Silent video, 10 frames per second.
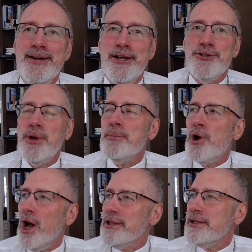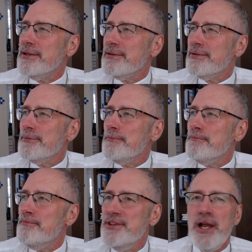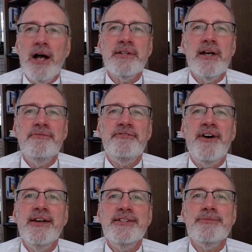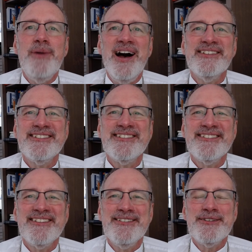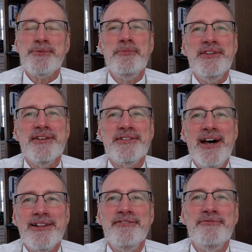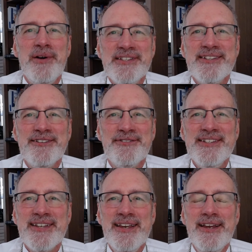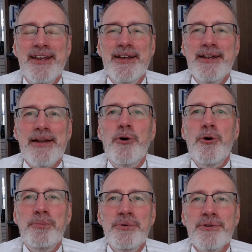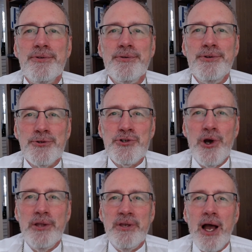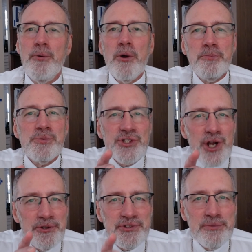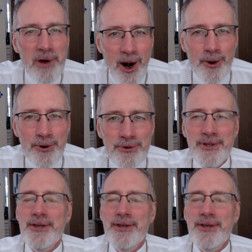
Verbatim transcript: And so I'm calling it the Unconfined Mass. This will be the title of my series, and I hope you'll you'll join me. I won't start tomorrow.